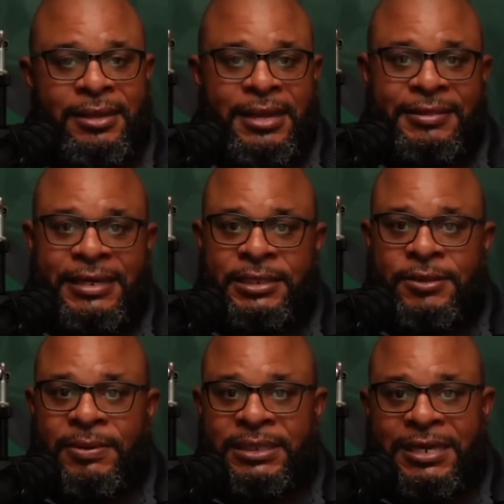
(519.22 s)
I think
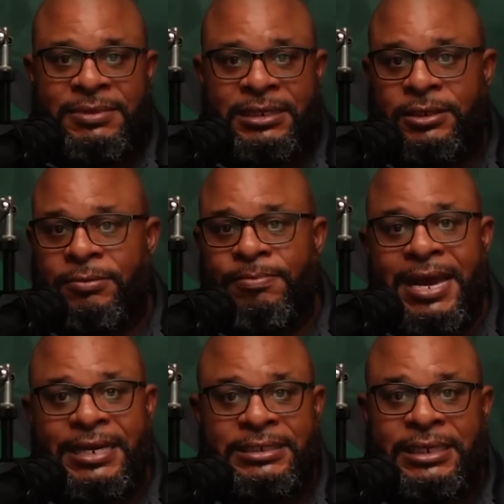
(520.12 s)
that what they've done to their
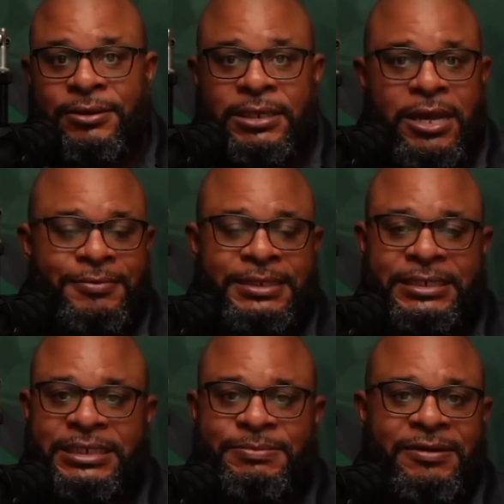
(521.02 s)
bodies here in the
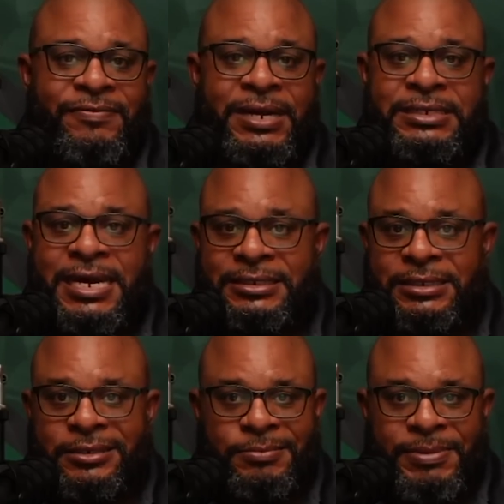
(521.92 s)
offseason has been
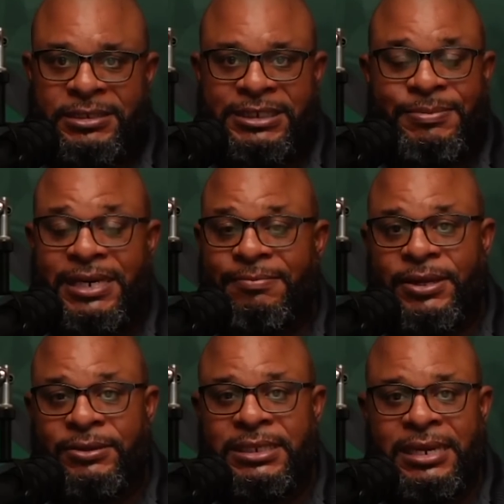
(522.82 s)
fantastic. Being Schmitty
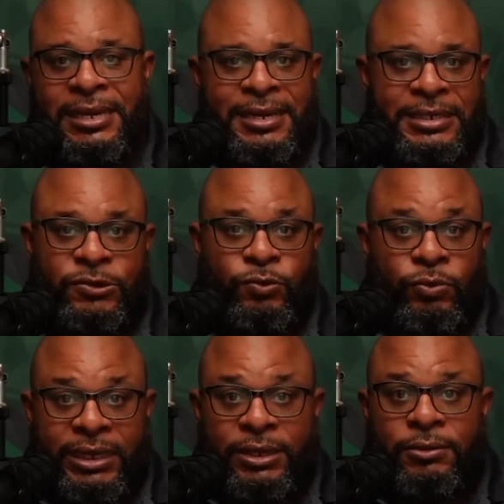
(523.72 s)
built is a
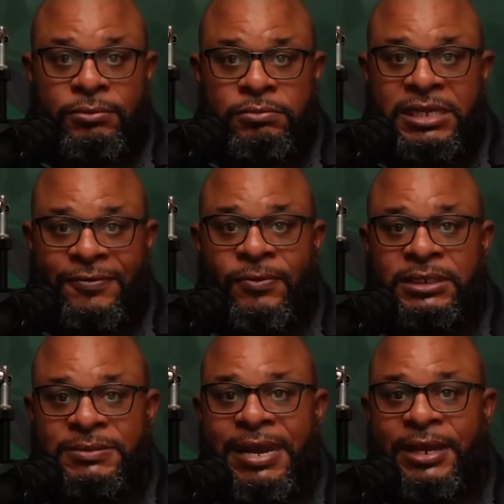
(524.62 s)
real
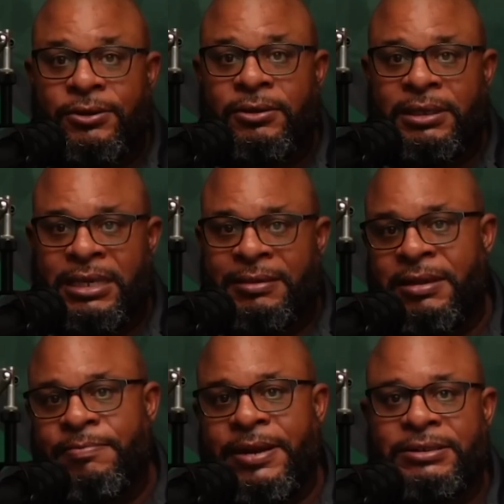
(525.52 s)
difference maker in
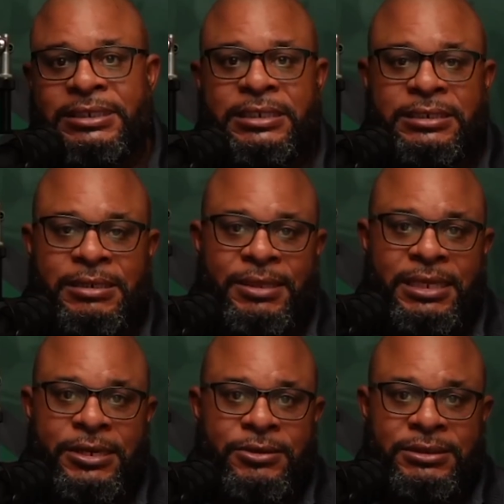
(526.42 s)
comparison to some of the
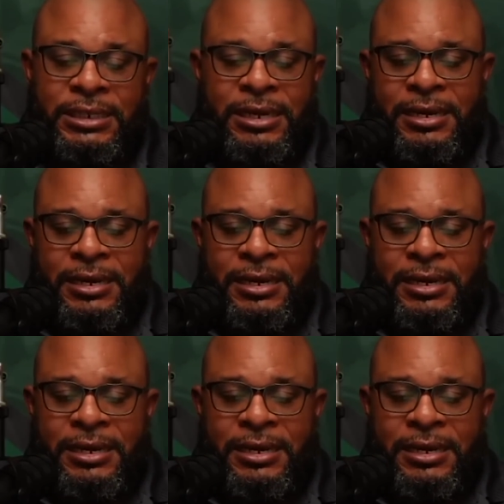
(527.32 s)
years